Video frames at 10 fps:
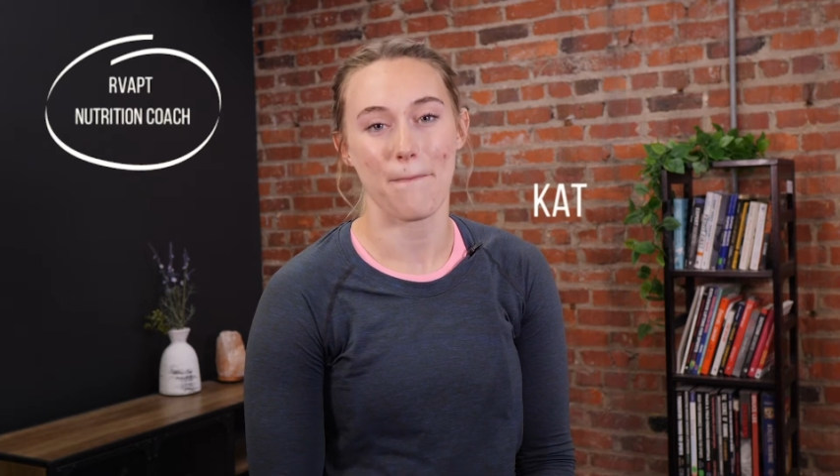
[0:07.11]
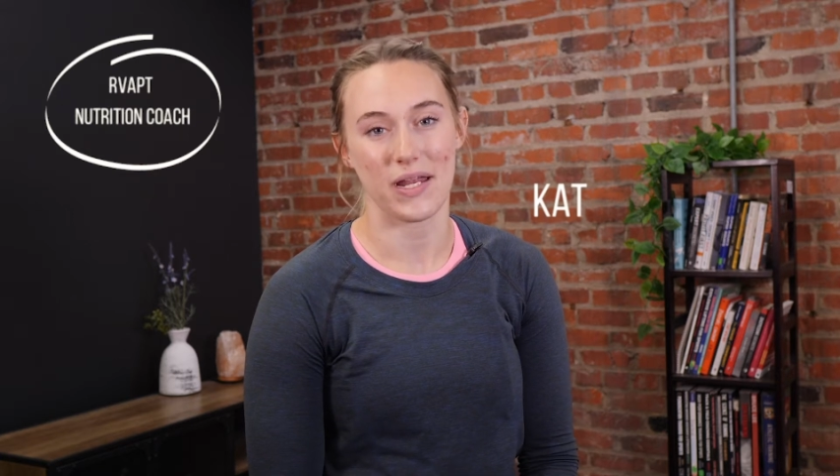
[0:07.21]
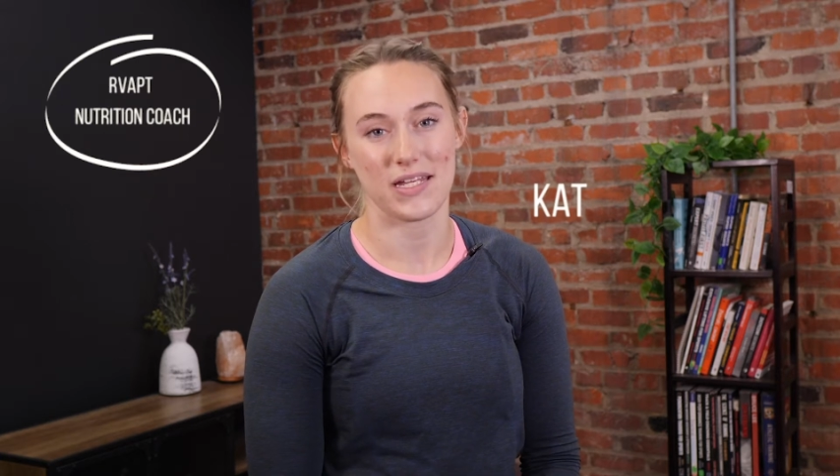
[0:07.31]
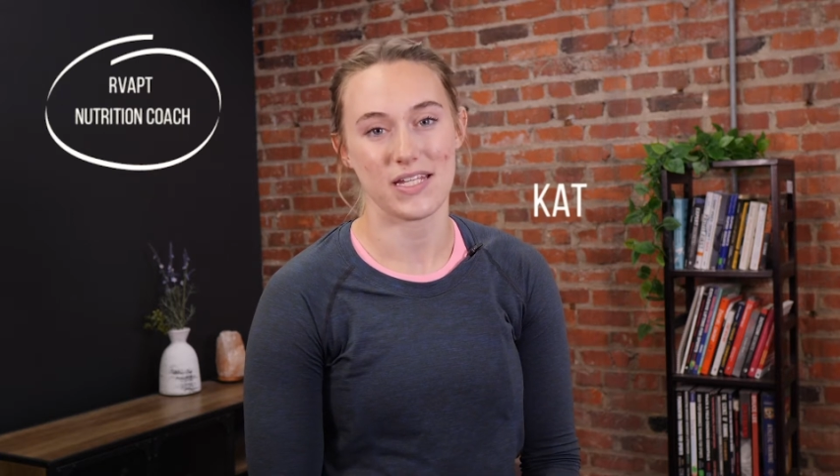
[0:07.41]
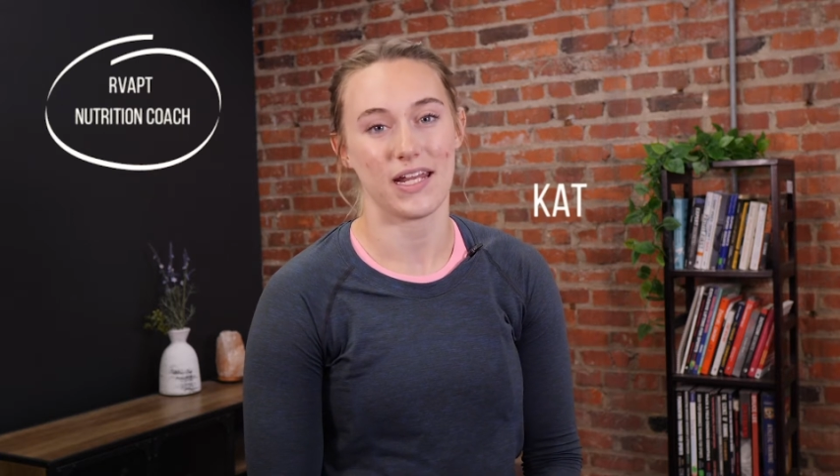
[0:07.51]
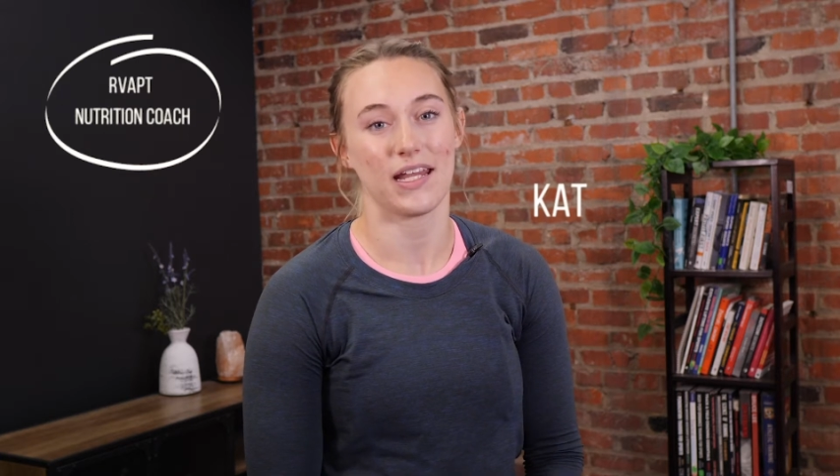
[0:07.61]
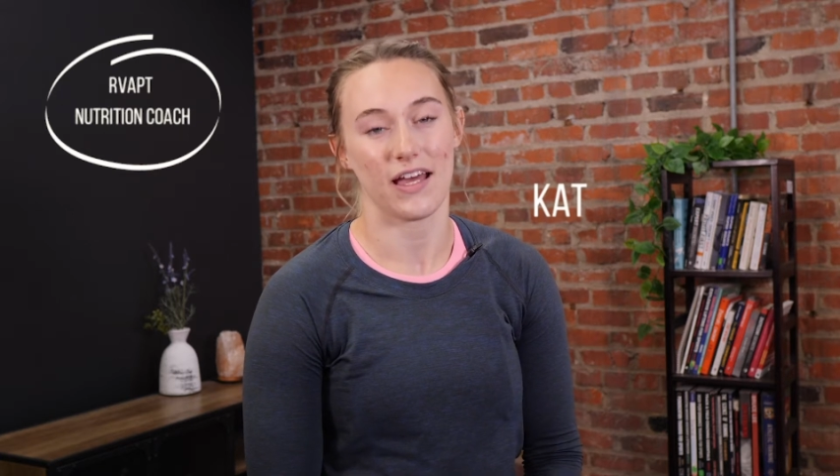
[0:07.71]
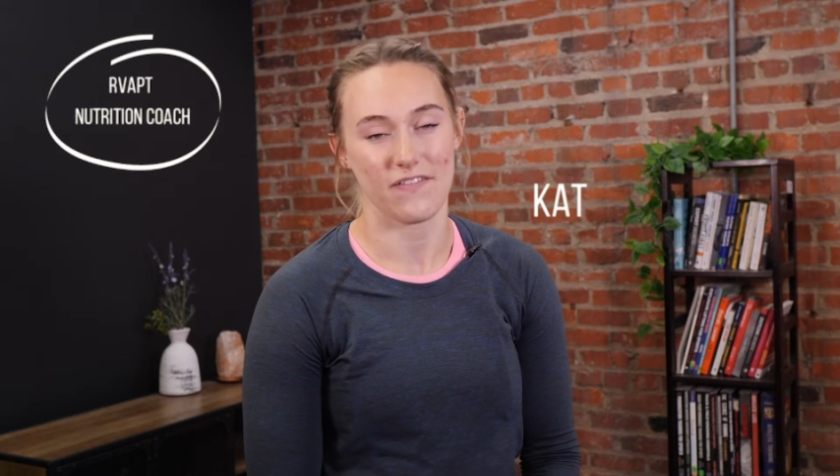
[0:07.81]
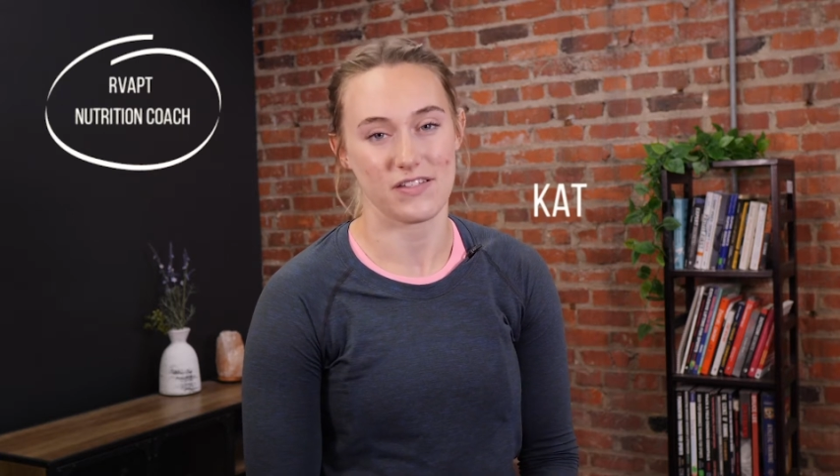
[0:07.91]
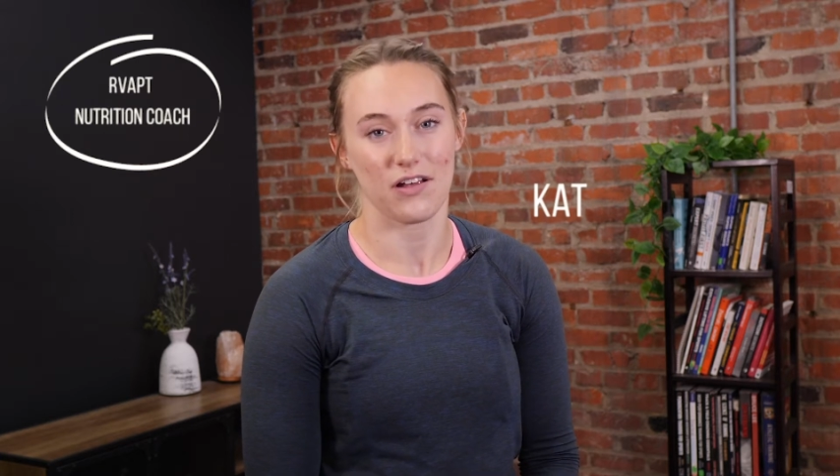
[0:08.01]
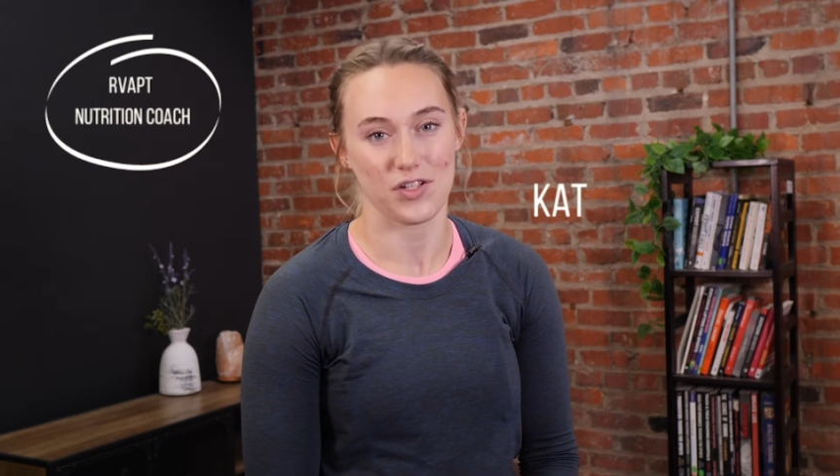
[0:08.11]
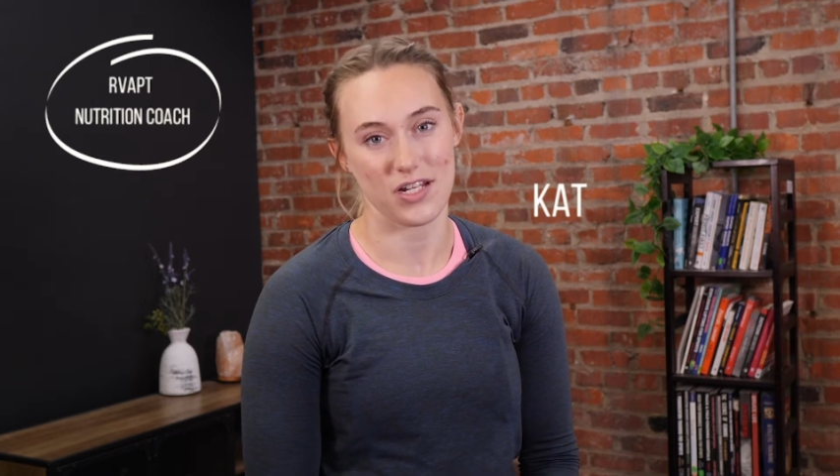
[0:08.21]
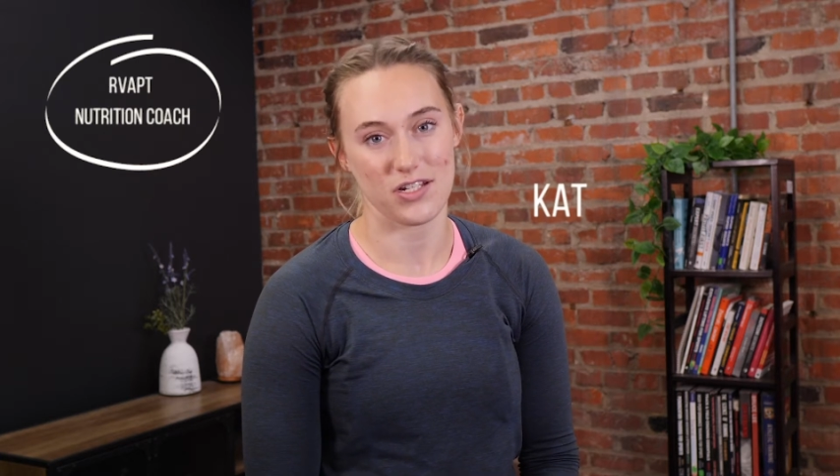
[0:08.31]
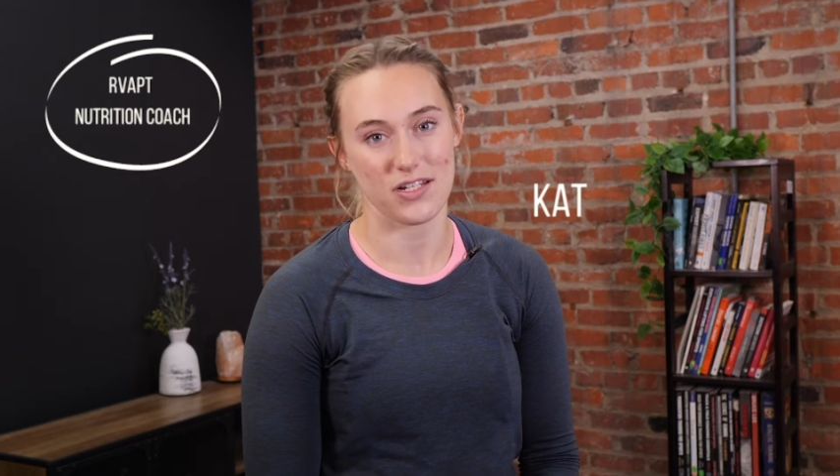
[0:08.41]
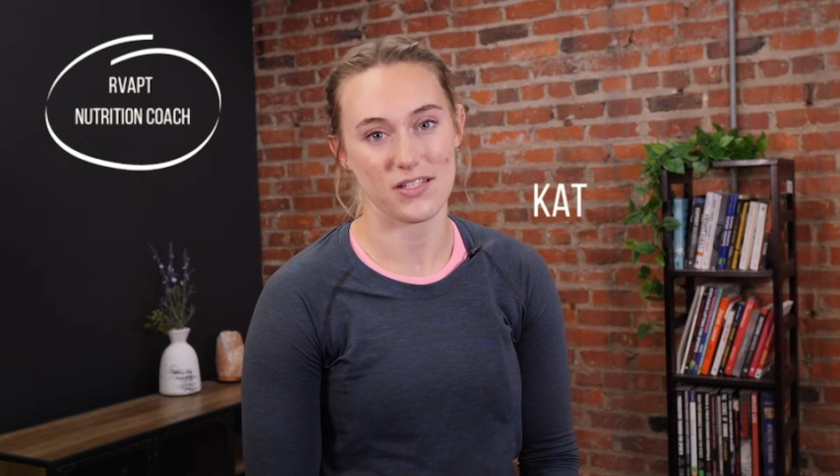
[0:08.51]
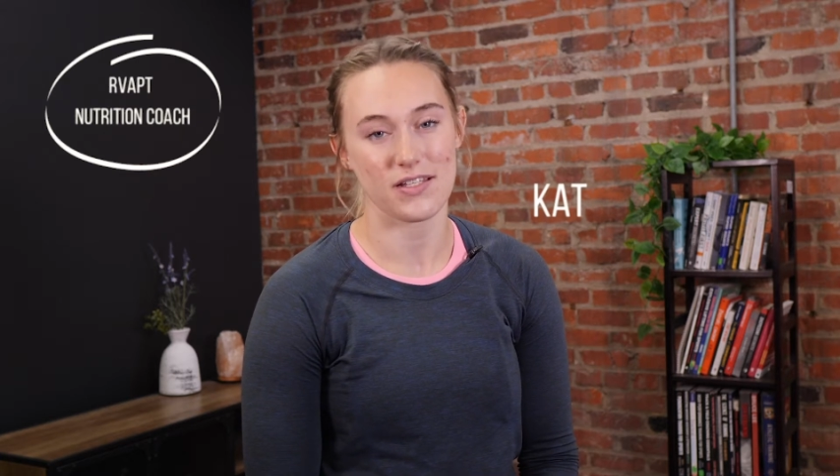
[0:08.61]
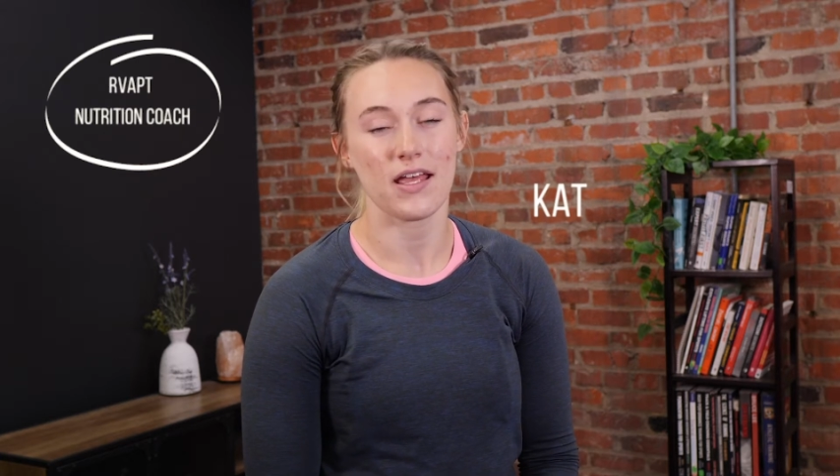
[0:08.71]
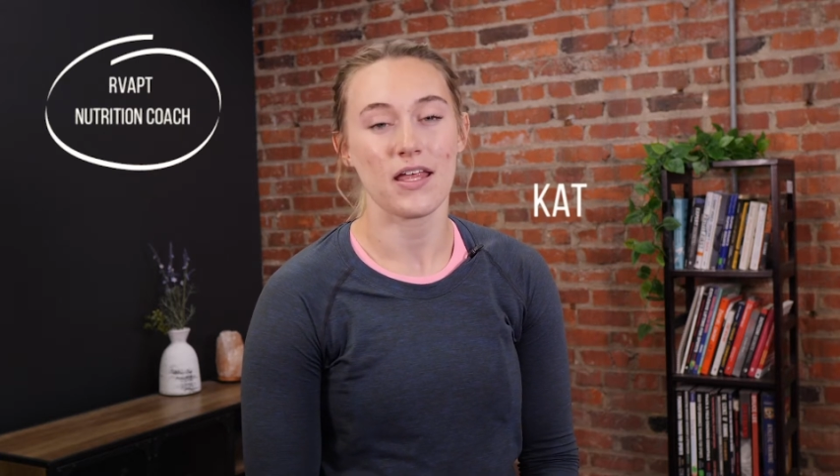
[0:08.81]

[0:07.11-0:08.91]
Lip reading: maintaining lifestyle changes.